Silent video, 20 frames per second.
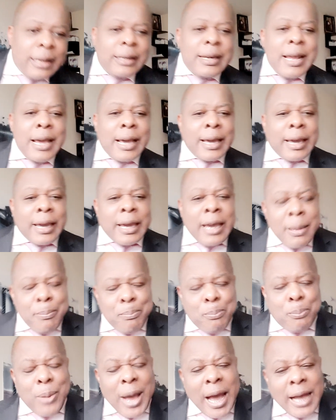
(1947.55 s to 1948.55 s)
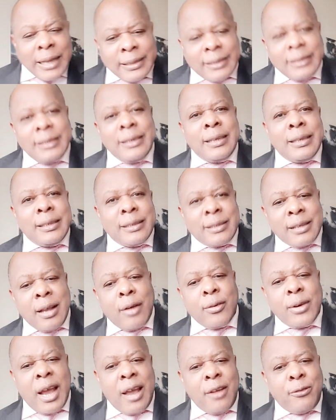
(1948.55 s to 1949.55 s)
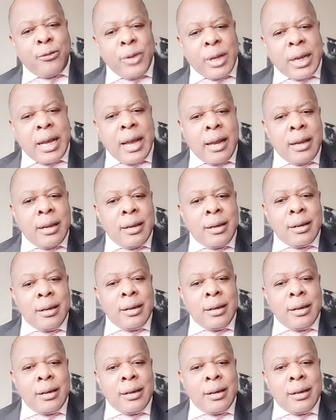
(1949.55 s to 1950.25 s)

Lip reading: the Cape Party in South Africa